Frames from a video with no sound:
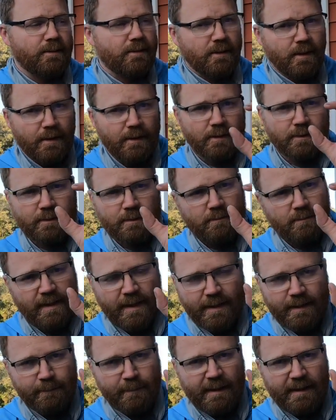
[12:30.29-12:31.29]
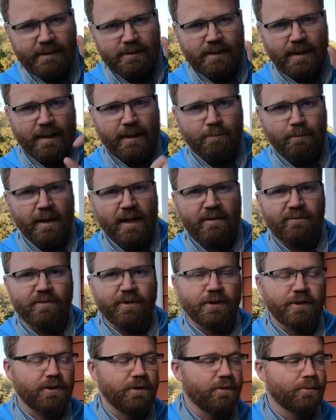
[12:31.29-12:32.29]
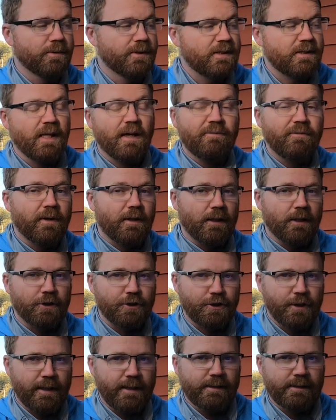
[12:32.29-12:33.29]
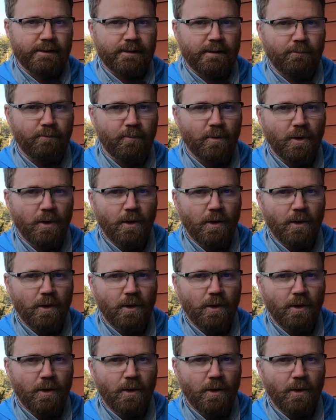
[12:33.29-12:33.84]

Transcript: little itty bitty tiny bait fish, and there was stuff in there chasing them.